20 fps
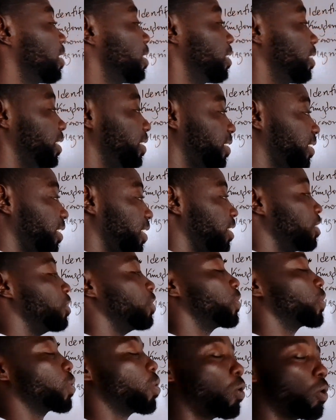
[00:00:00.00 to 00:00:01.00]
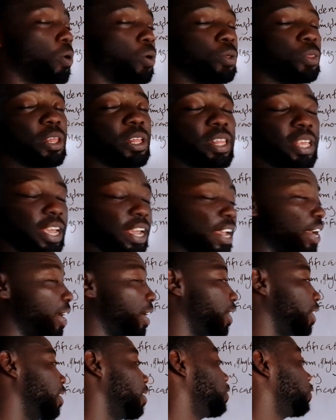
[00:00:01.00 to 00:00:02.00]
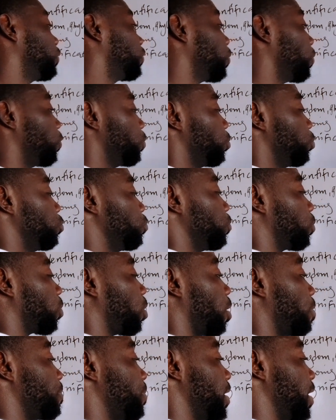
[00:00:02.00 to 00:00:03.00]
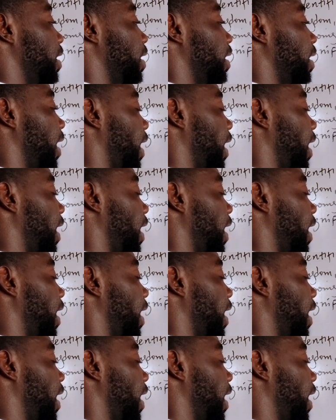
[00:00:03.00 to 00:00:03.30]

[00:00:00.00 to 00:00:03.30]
this thing is called the ear. So you come here